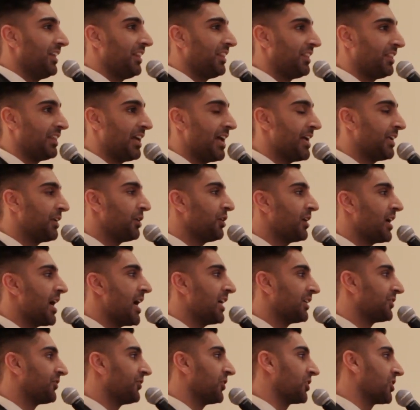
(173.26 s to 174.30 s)
Thank you
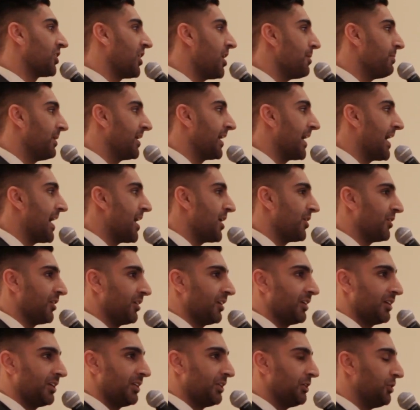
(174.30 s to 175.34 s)
guys for coming out.
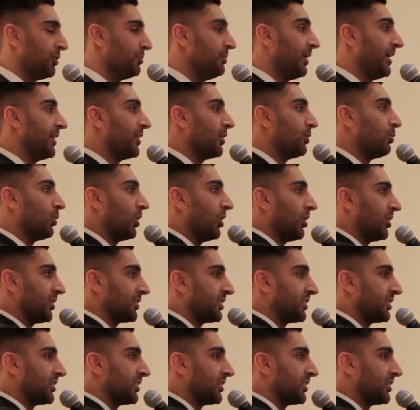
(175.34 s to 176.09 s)
You mean the world